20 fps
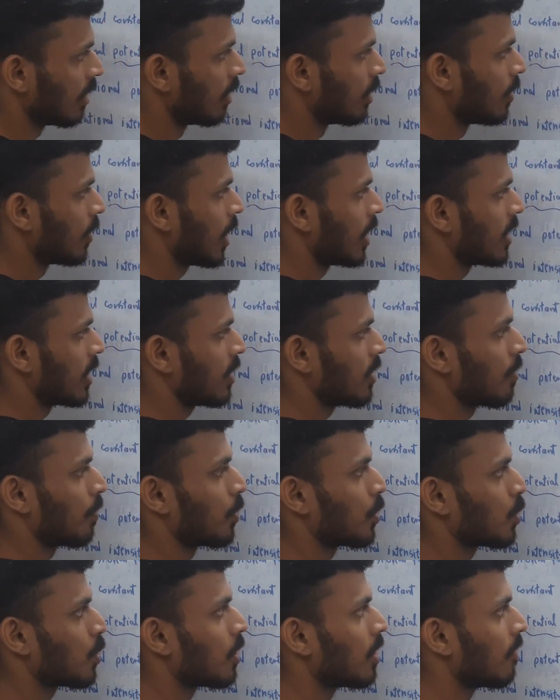here you are just
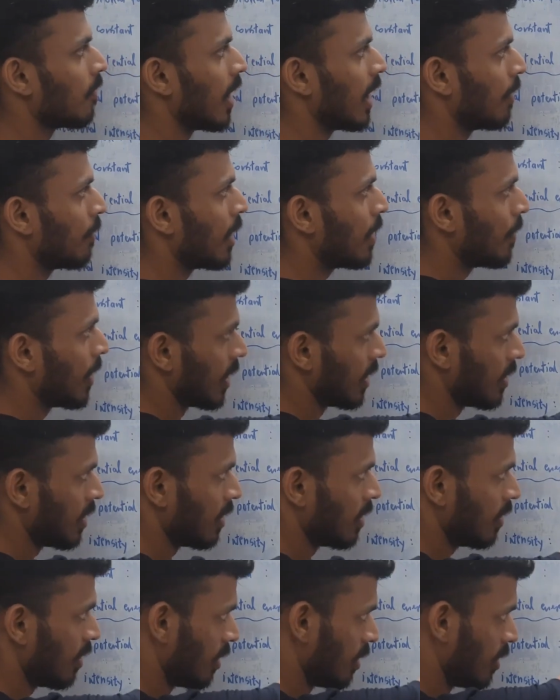supposed to divide by mass.
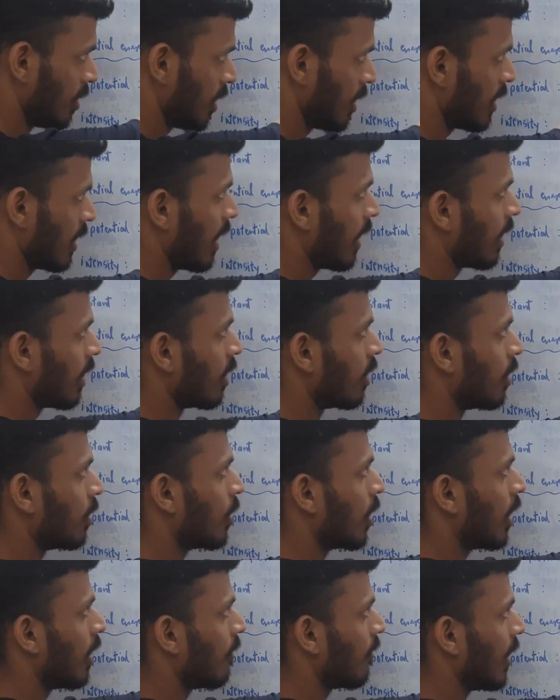Hmm. Just like here
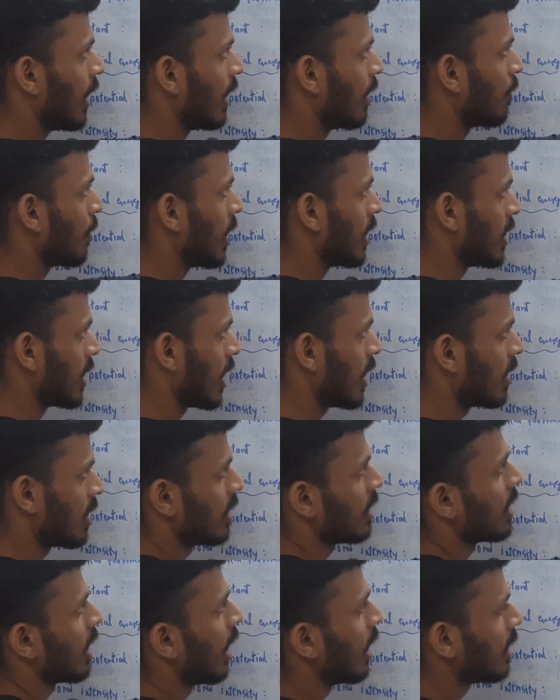you are dividing by charge.
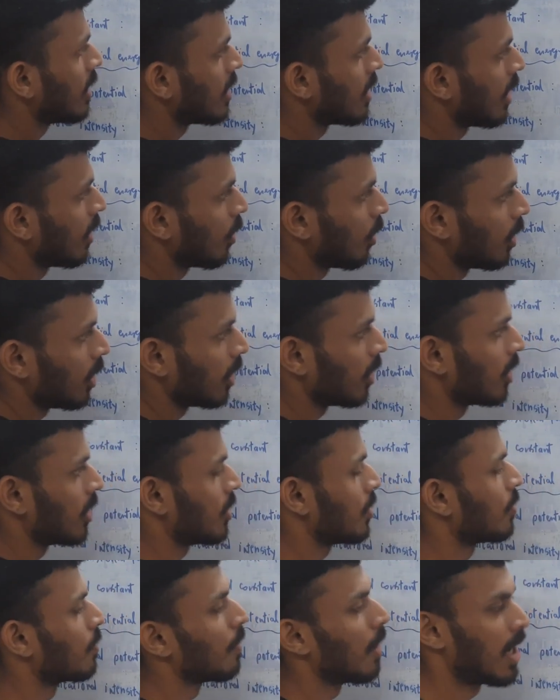Charge is
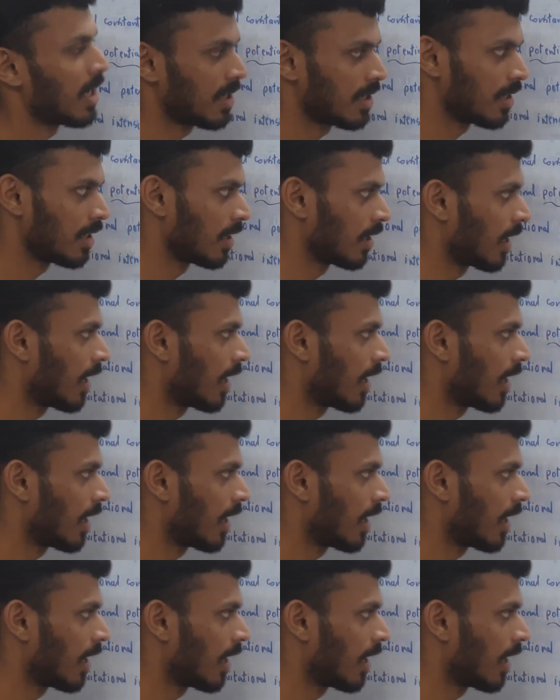analogous to mass in